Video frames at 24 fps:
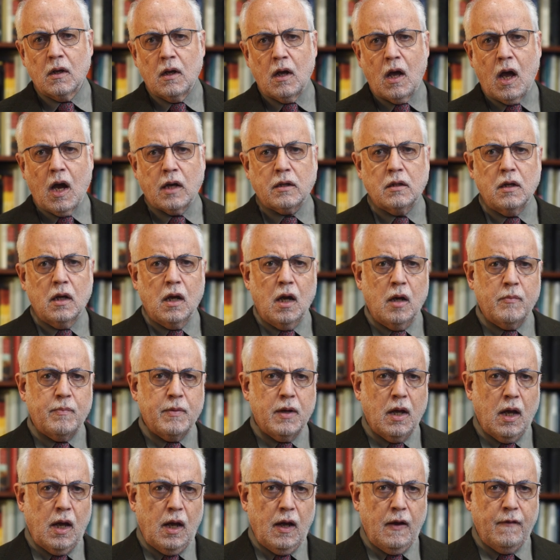acting on
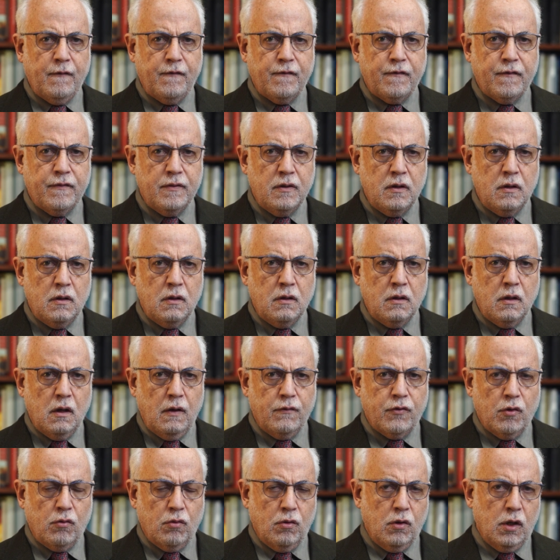behalf
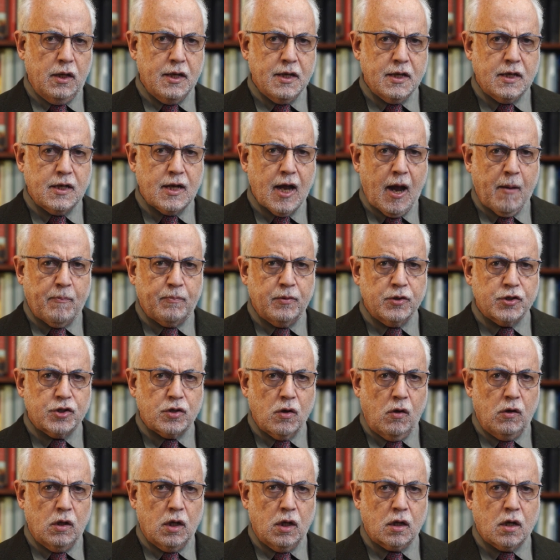of the ruling capitalist
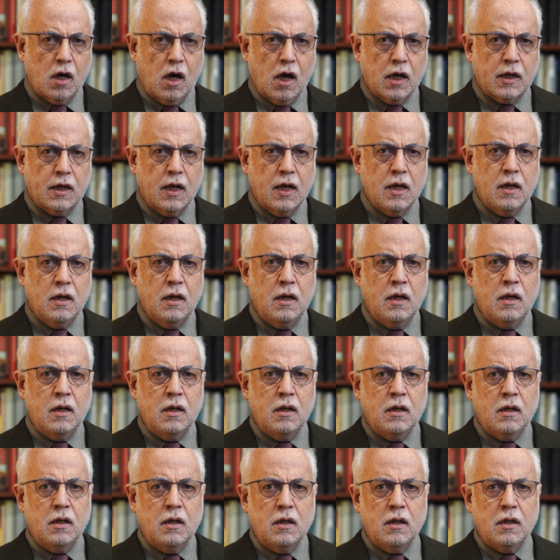oligarchy
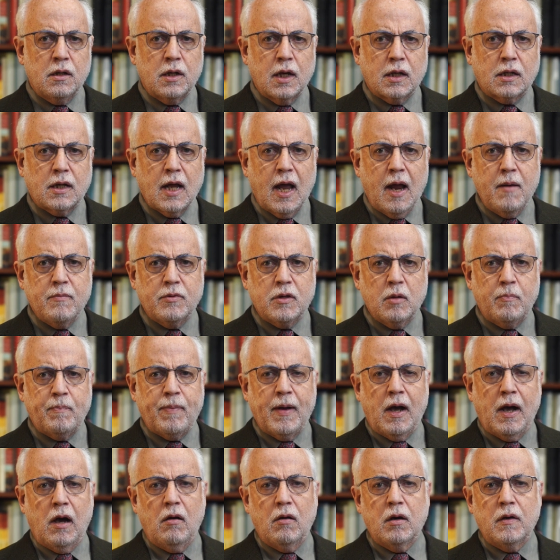that came to
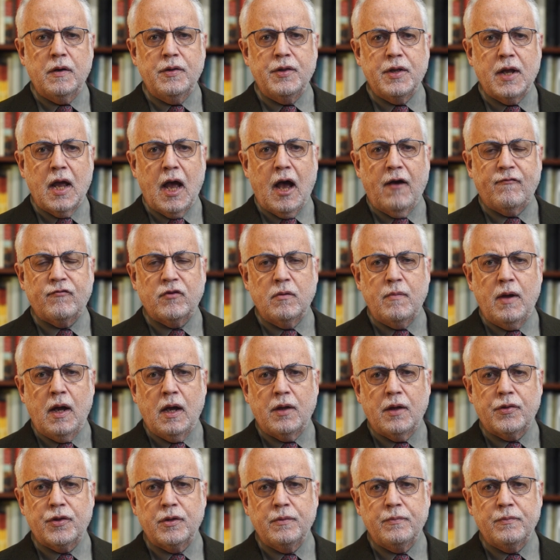power in the
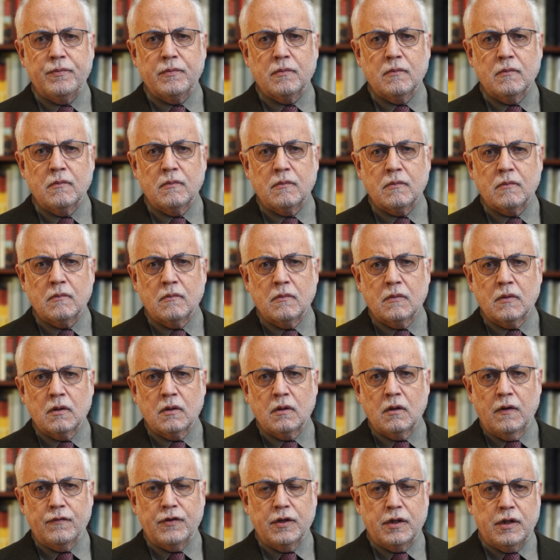aftermath
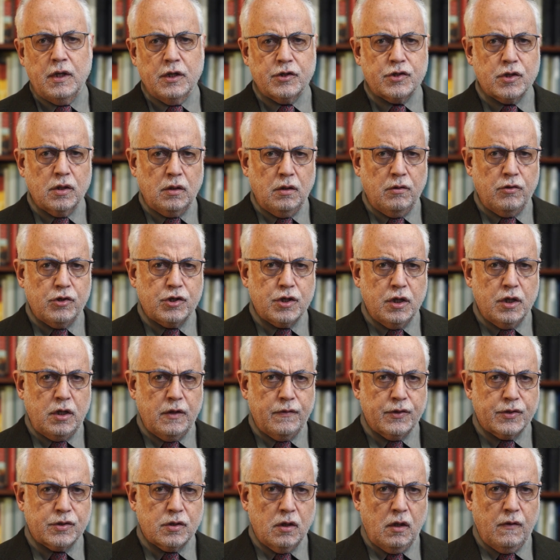of the dissolution of
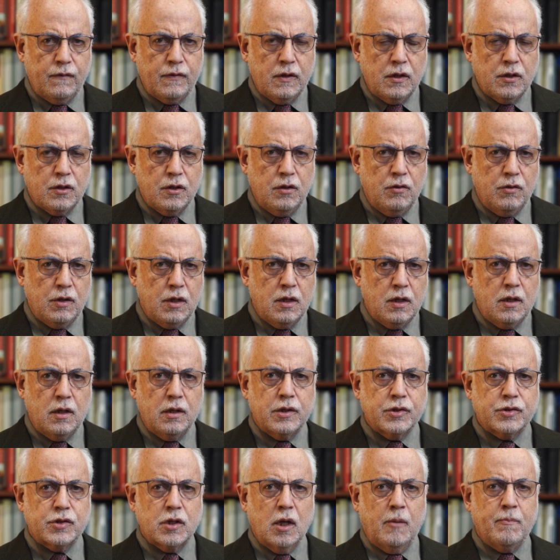the Soviet Union in
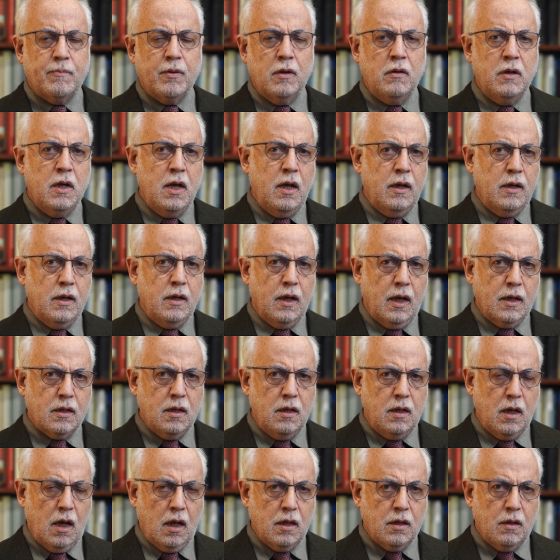December
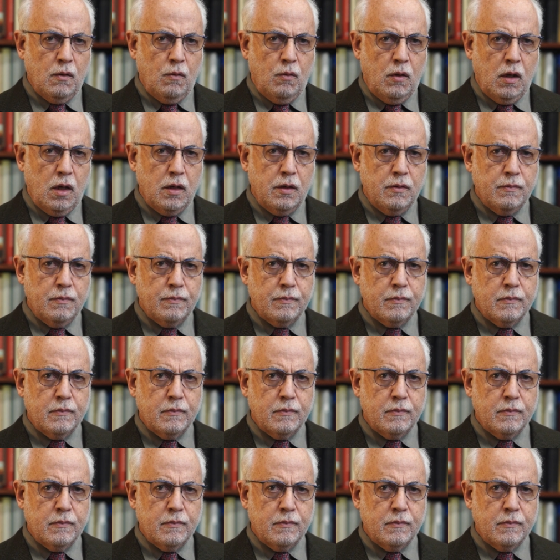1991.